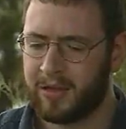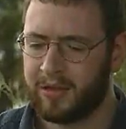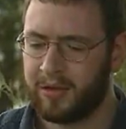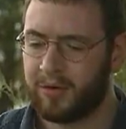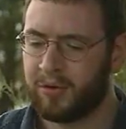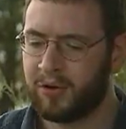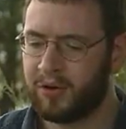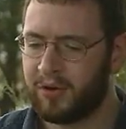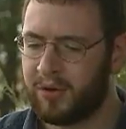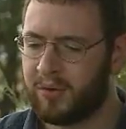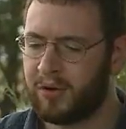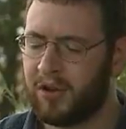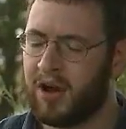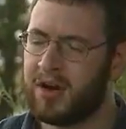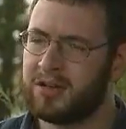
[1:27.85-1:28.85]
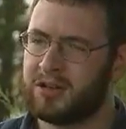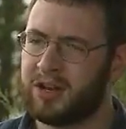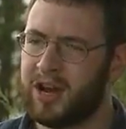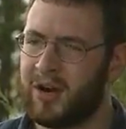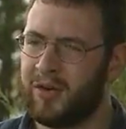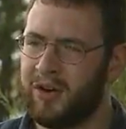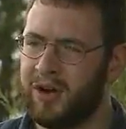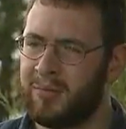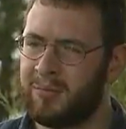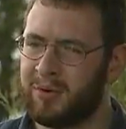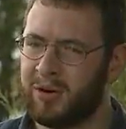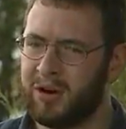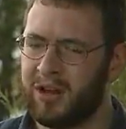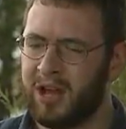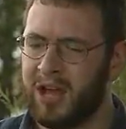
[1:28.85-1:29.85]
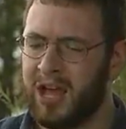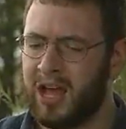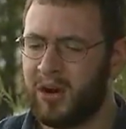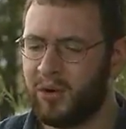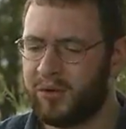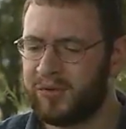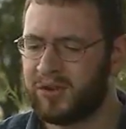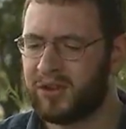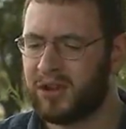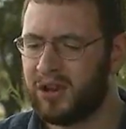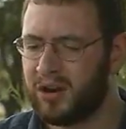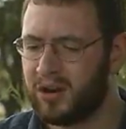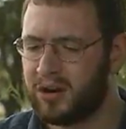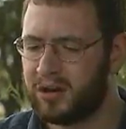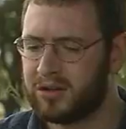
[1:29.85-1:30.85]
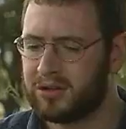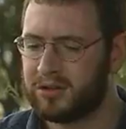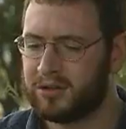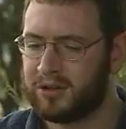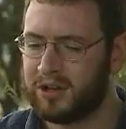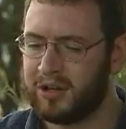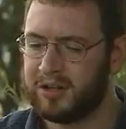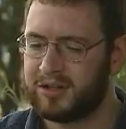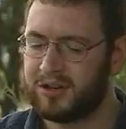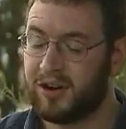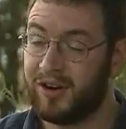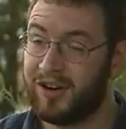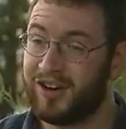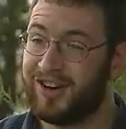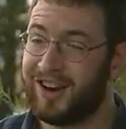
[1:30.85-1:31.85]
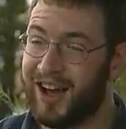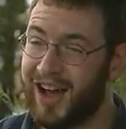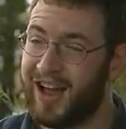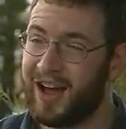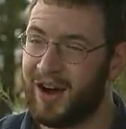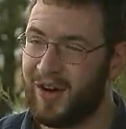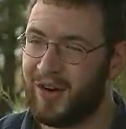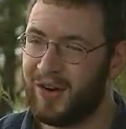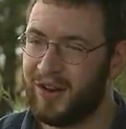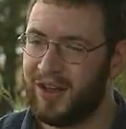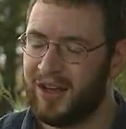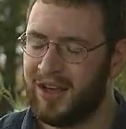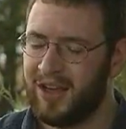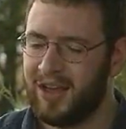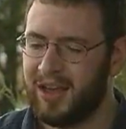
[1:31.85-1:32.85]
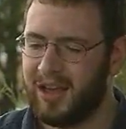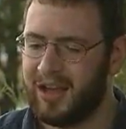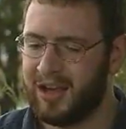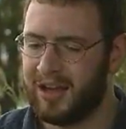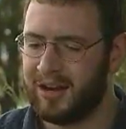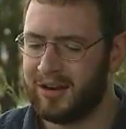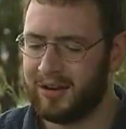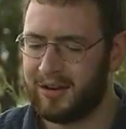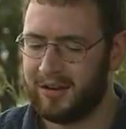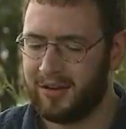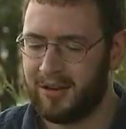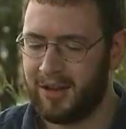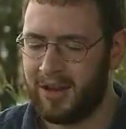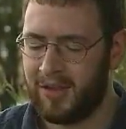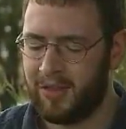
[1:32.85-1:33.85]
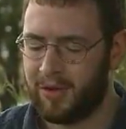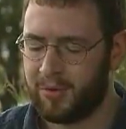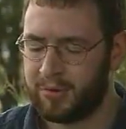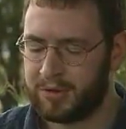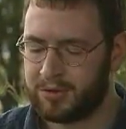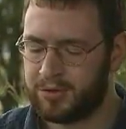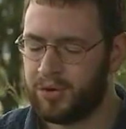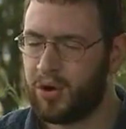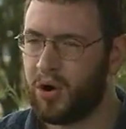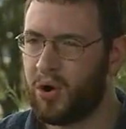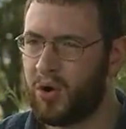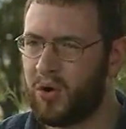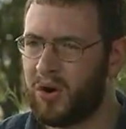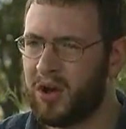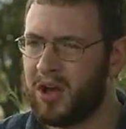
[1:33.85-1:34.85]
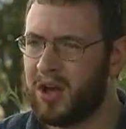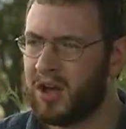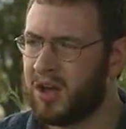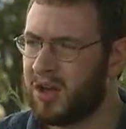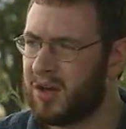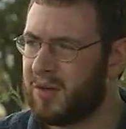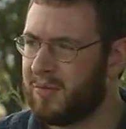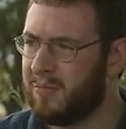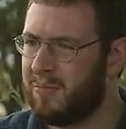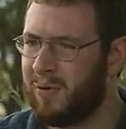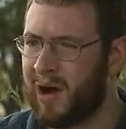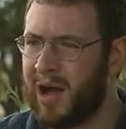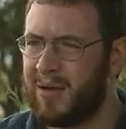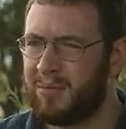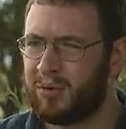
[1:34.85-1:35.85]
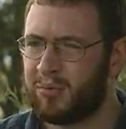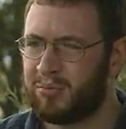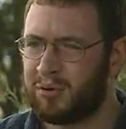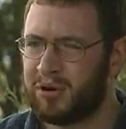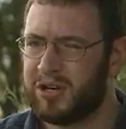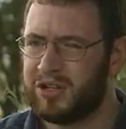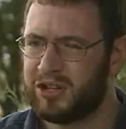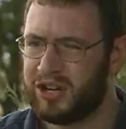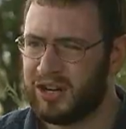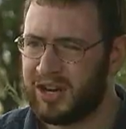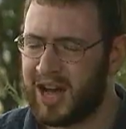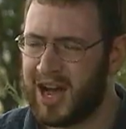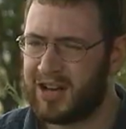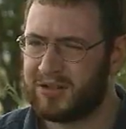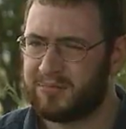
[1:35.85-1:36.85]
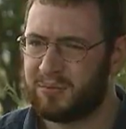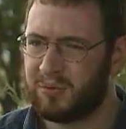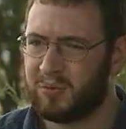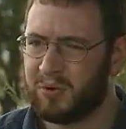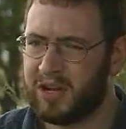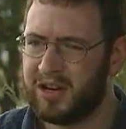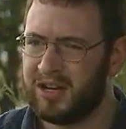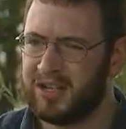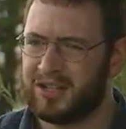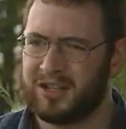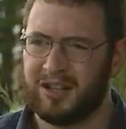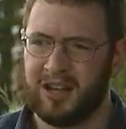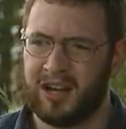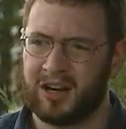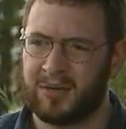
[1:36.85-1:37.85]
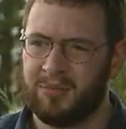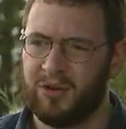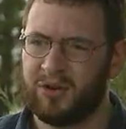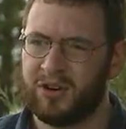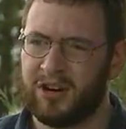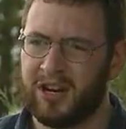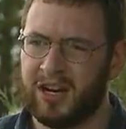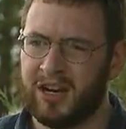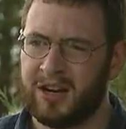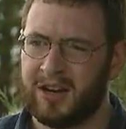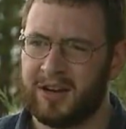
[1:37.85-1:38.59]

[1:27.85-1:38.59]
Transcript: they were largely outnumbered, and over the years they started to die out, and there was no Bible preaching, gospel witness in that community,